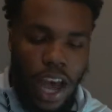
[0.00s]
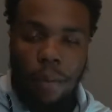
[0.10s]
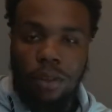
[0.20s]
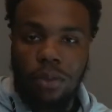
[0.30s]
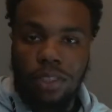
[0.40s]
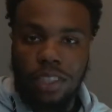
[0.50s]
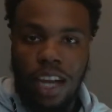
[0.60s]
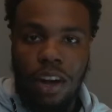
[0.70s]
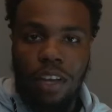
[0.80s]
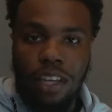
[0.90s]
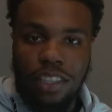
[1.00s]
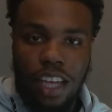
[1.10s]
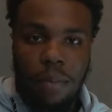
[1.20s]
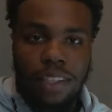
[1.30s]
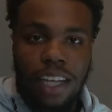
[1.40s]
app closes out and it
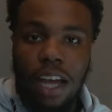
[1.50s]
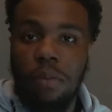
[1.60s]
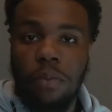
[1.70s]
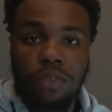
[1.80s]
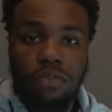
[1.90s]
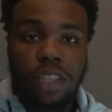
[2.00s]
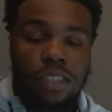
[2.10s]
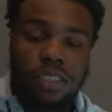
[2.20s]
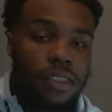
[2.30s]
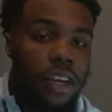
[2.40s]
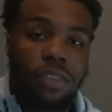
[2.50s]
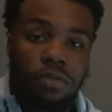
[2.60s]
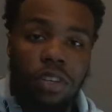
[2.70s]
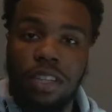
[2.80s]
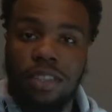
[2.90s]
say my time limit's reached then
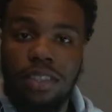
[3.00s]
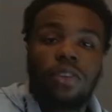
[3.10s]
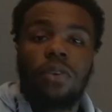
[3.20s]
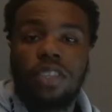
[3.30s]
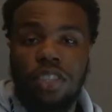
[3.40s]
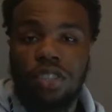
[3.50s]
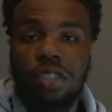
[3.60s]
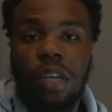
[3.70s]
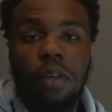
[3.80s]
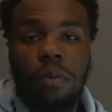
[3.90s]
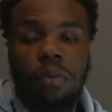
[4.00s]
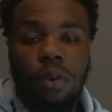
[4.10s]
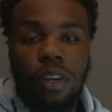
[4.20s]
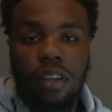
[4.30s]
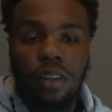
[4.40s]
it's reached so it's extremely
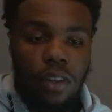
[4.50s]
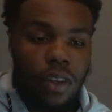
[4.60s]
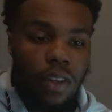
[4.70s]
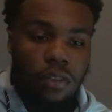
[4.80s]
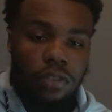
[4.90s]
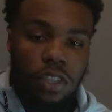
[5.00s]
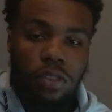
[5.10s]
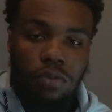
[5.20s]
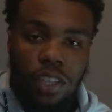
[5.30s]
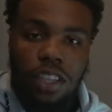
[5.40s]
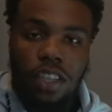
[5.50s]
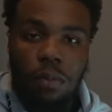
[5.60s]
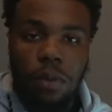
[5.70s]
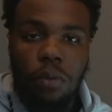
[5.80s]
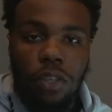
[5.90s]
important to really
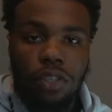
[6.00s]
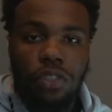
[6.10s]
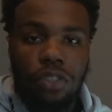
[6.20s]
limit what you're